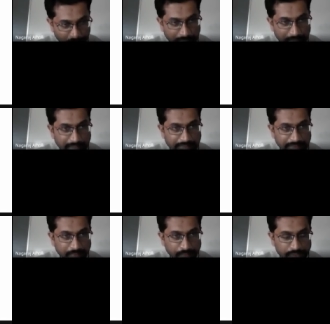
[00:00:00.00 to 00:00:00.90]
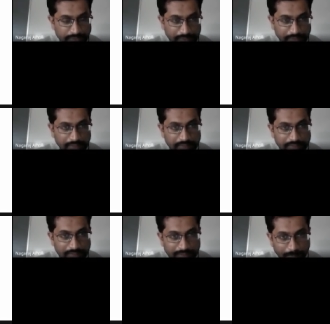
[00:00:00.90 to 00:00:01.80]
polarity at the input signal,
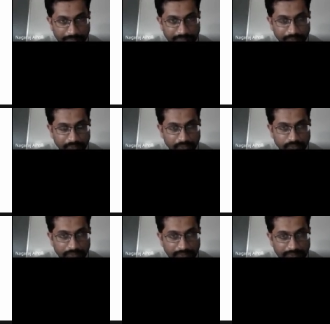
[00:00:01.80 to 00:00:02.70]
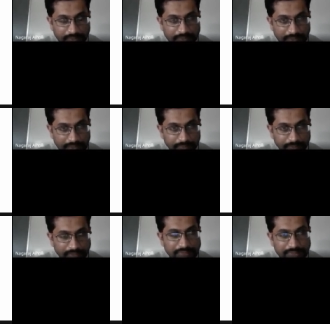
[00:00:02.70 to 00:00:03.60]
the capacitor will also get charged
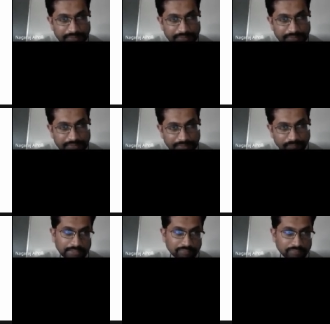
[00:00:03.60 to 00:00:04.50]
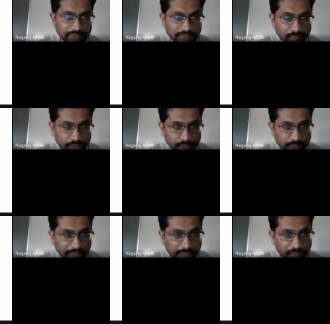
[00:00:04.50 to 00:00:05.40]
with the same polarity. If it is
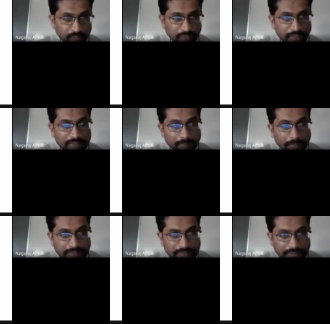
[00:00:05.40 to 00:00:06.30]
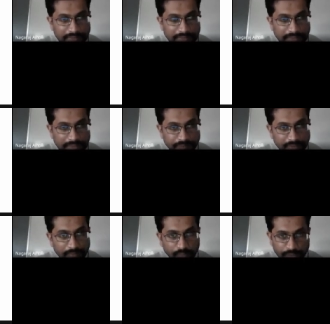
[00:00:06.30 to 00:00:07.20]
positive negative, capacitor gets
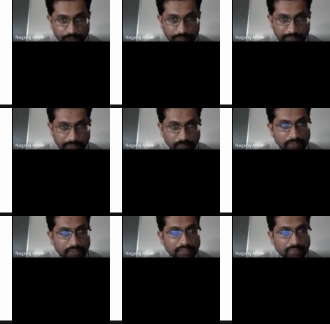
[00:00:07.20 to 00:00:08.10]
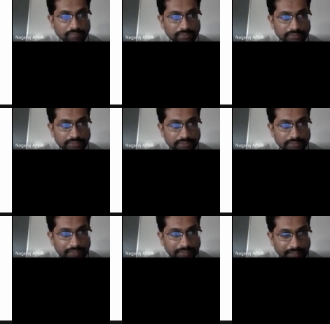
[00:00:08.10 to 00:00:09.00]
charged with positive negative. If it
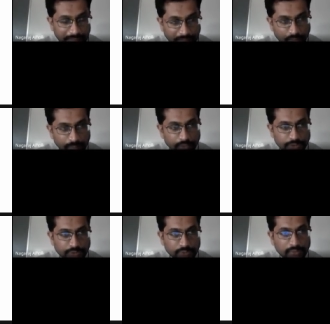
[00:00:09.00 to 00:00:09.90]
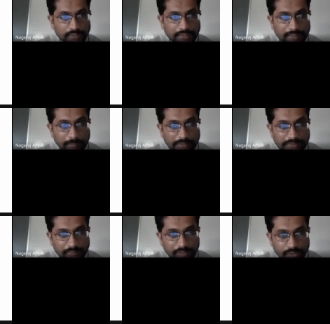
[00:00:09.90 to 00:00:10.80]
is negative positive, the
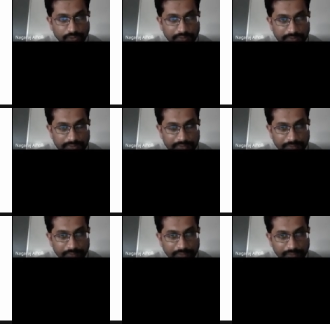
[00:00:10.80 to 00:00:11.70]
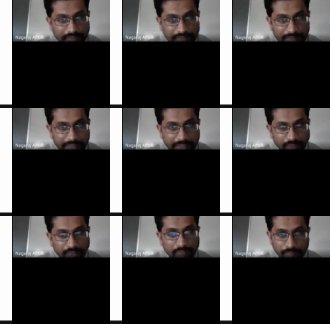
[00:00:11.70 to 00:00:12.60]
capacitor will also get charged with the
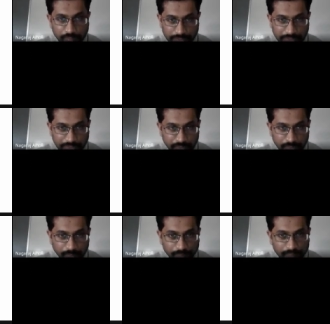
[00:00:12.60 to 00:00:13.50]
negative positive